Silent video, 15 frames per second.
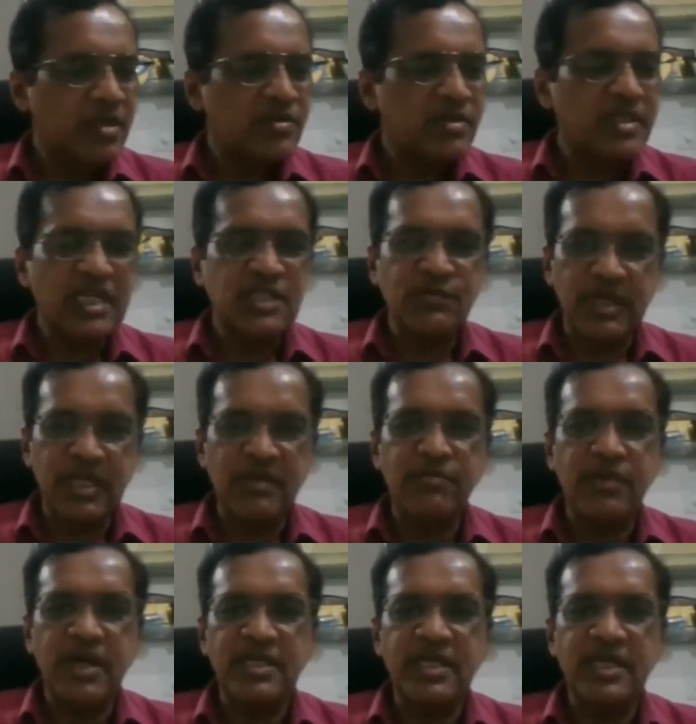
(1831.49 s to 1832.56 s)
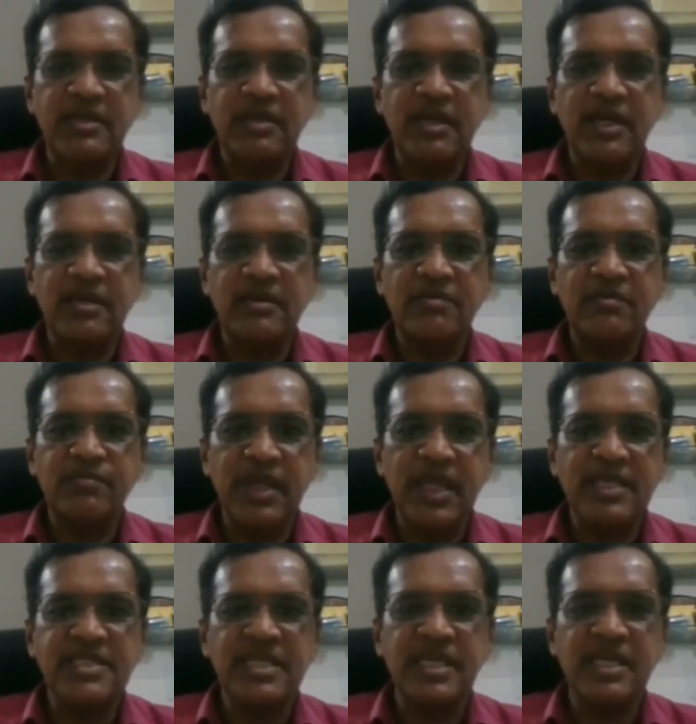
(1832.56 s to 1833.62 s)
So that's very important. And
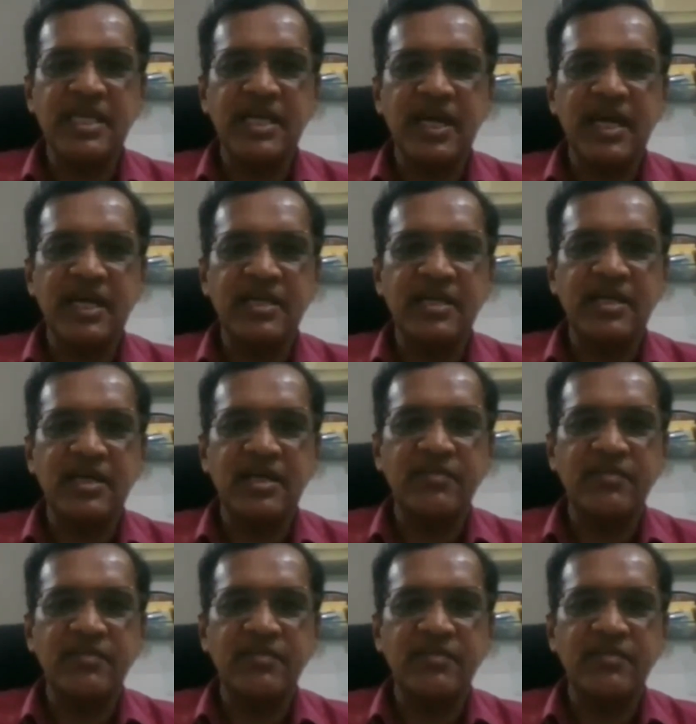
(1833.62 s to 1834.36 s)
placing and